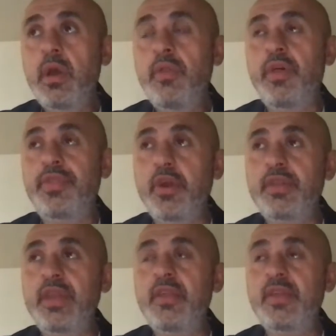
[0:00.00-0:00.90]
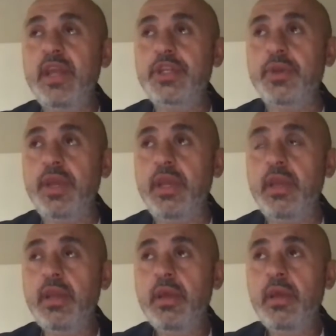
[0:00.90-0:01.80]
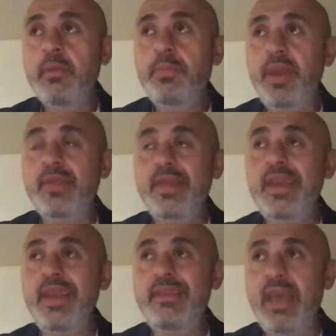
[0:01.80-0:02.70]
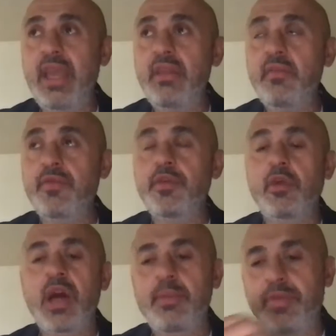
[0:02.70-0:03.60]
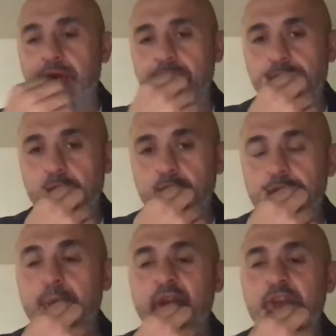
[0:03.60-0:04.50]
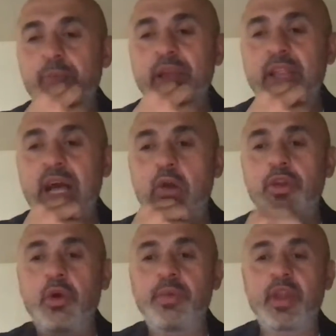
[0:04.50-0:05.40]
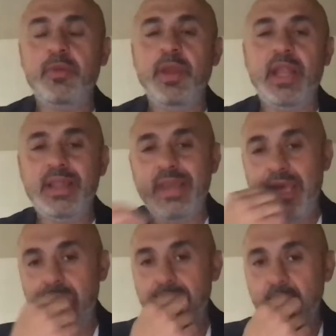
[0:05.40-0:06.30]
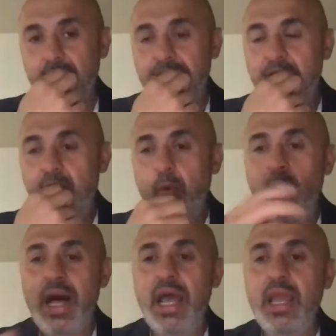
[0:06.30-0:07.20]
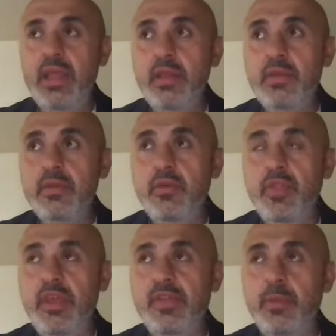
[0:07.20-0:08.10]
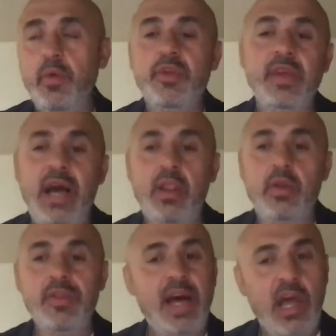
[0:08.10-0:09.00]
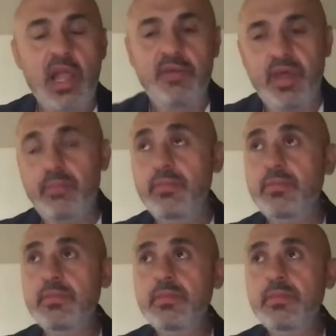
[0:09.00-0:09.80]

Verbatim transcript: the 13th century BCE date for Deuteronomy 32. Do you want me to explain it now or do you want me to explain it at the end? Why do these liberal scholars, not all of them,